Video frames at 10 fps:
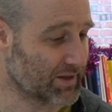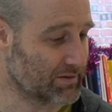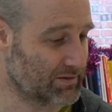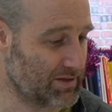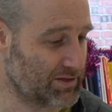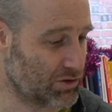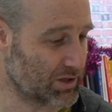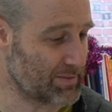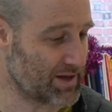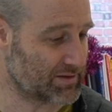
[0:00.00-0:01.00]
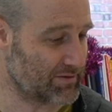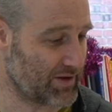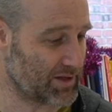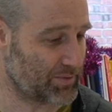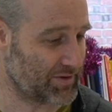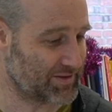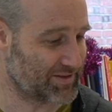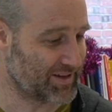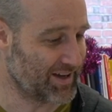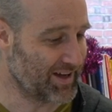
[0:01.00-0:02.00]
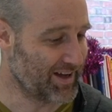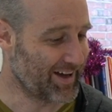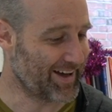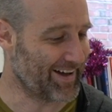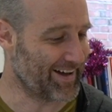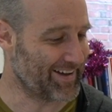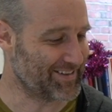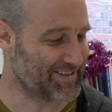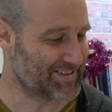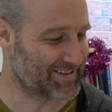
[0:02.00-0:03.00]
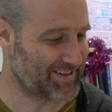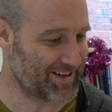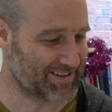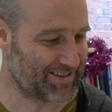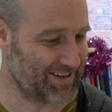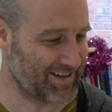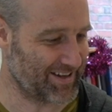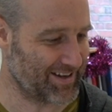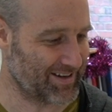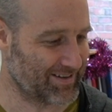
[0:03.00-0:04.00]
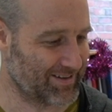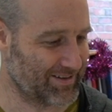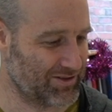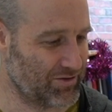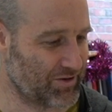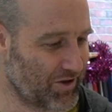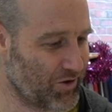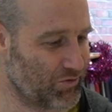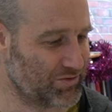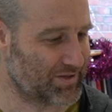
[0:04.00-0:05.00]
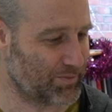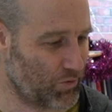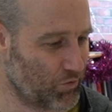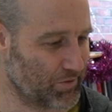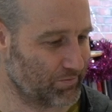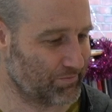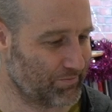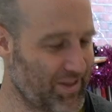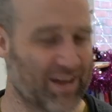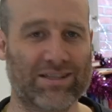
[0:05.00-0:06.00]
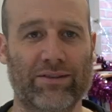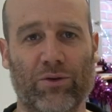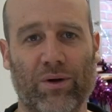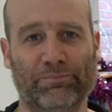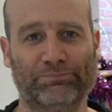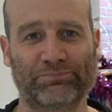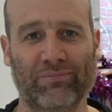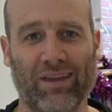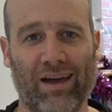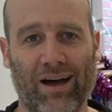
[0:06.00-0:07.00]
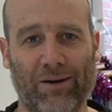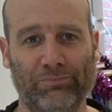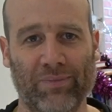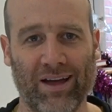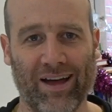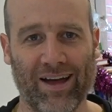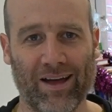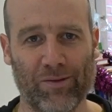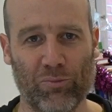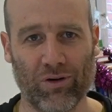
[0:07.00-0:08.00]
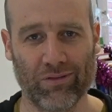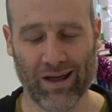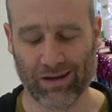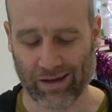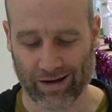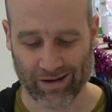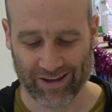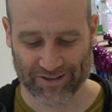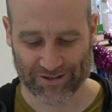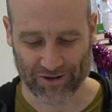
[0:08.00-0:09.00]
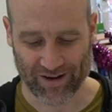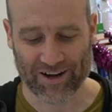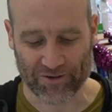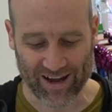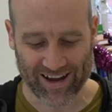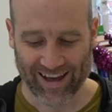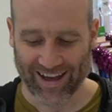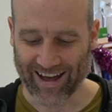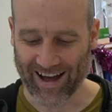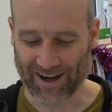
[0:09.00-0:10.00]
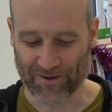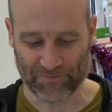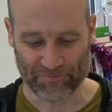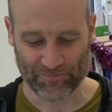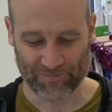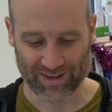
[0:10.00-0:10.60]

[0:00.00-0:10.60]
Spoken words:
So they're talking about developers discussing Unicode support. Thanks, everyone. More on that later. So anyway, I